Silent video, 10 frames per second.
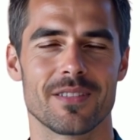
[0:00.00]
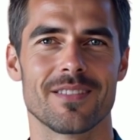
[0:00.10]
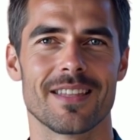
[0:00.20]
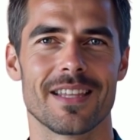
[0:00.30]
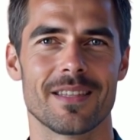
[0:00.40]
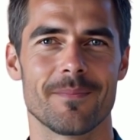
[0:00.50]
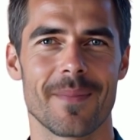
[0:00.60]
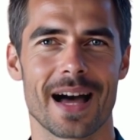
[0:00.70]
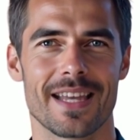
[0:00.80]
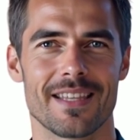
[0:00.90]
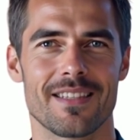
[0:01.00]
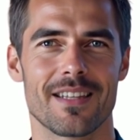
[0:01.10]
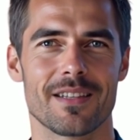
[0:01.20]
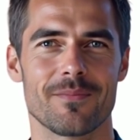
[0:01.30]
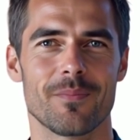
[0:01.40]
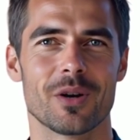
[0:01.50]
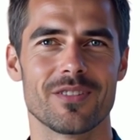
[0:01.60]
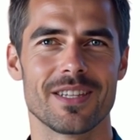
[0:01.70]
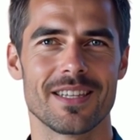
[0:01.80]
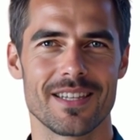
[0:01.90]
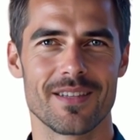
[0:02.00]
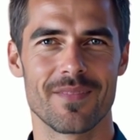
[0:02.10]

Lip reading: that the mind and body